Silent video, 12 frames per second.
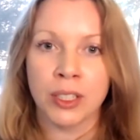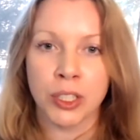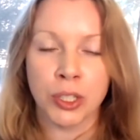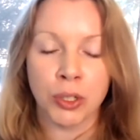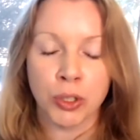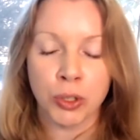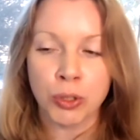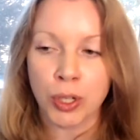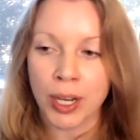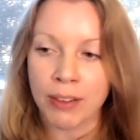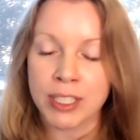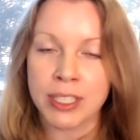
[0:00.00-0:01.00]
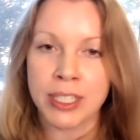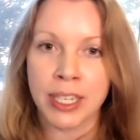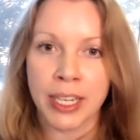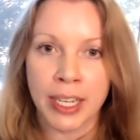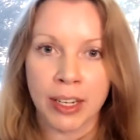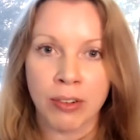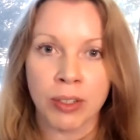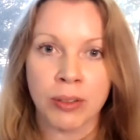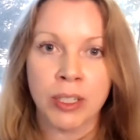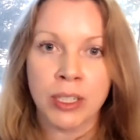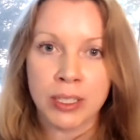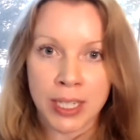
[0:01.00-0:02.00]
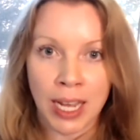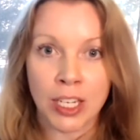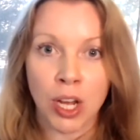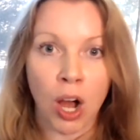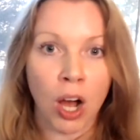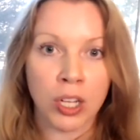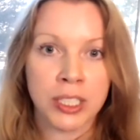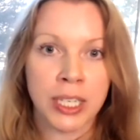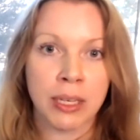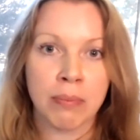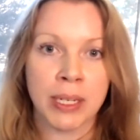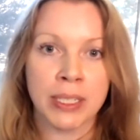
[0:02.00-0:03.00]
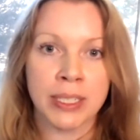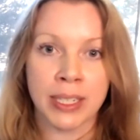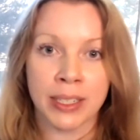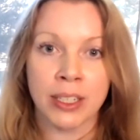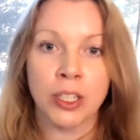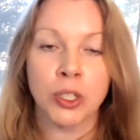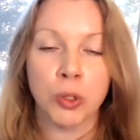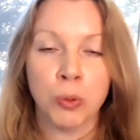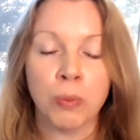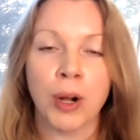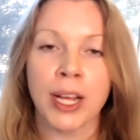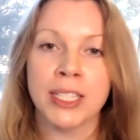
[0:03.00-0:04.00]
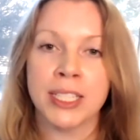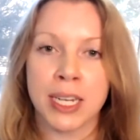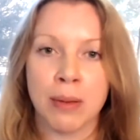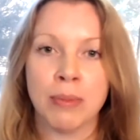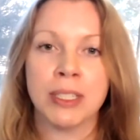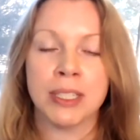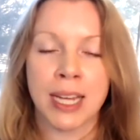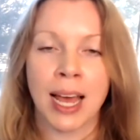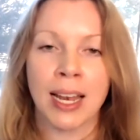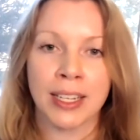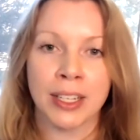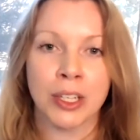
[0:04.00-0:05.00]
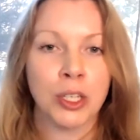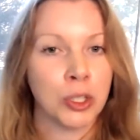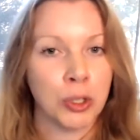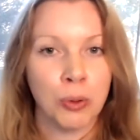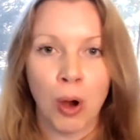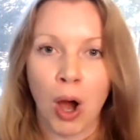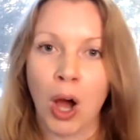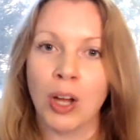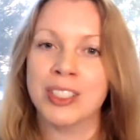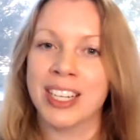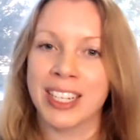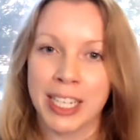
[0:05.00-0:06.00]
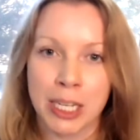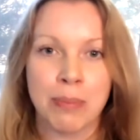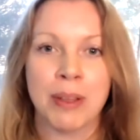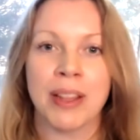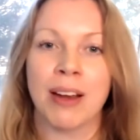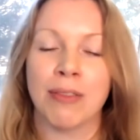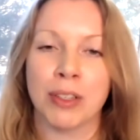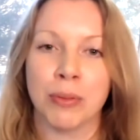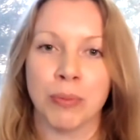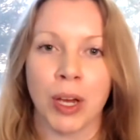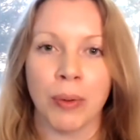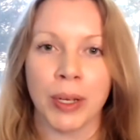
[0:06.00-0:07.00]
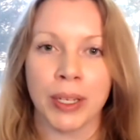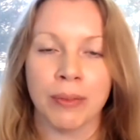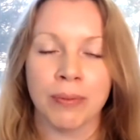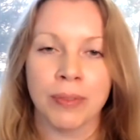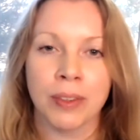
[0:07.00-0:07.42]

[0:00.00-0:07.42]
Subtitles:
You know, you don't have to sit here and tell your heart to keep beating. Your brainstem is telling your heart and keeping that rhythm going.